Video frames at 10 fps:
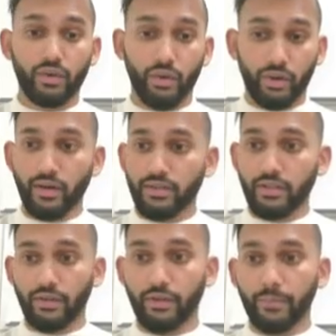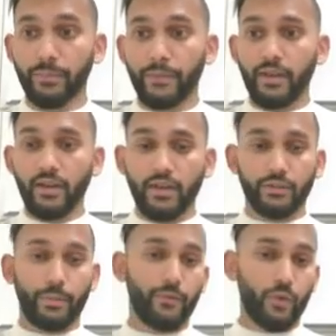coronary syndrome.
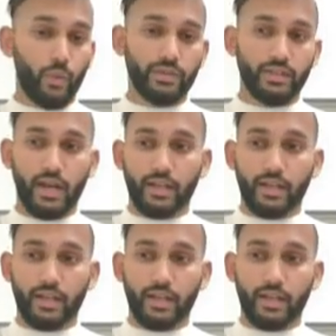Before we start,